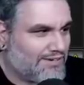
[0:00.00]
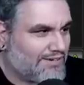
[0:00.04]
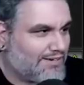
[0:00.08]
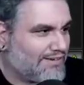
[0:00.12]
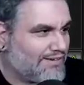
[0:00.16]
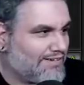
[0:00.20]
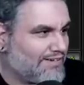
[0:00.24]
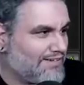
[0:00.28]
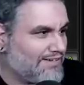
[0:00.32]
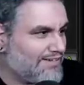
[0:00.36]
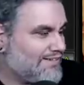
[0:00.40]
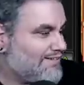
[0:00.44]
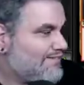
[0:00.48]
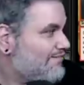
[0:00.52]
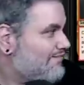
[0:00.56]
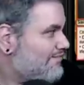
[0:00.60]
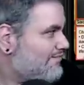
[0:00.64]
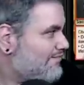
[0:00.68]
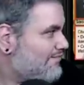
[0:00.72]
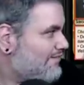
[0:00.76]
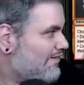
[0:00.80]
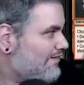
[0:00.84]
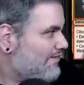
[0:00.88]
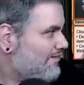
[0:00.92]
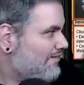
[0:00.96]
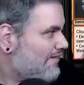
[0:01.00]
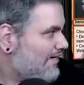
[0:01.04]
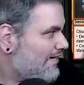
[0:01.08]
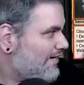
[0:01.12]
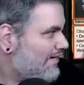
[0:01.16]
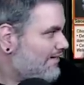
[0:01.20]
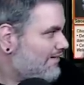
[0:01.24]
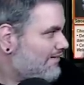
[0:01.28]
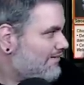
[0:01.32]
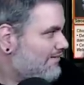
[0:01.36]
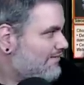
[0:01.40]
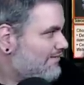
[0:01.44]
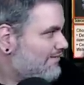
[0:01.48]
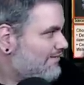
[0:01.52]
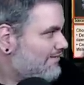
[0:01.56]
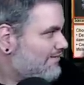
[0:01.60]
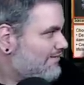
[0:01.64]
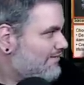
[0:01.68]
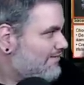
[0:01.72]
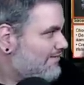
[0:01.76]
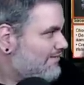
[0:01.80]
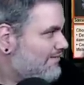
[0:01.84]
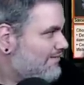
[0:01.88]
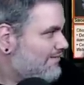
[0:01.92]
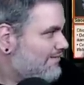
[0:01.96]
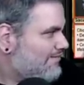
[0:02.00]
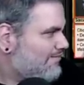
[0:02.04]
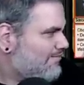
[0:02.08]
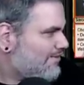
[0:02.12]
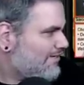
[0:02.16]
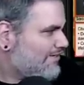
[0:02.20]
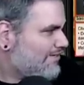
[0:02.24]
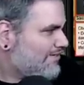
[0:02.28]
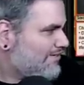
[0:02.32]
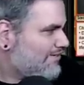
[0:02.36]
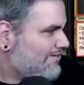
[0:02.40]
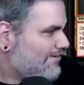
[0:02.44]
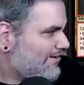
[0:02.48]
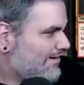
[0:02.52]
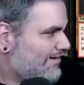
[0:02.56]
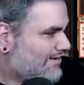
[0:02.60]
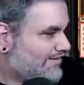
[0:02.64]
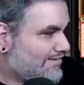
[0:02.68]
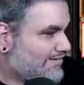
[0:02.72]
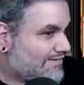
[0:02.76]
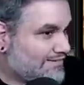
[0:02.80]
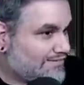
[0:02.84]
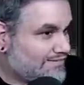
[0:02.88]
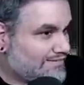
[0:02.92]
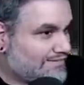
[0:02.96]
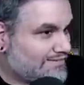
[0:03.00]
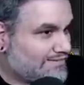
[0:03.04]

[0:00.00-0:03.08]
Oko, huh? Are you okay? What are you doing right now?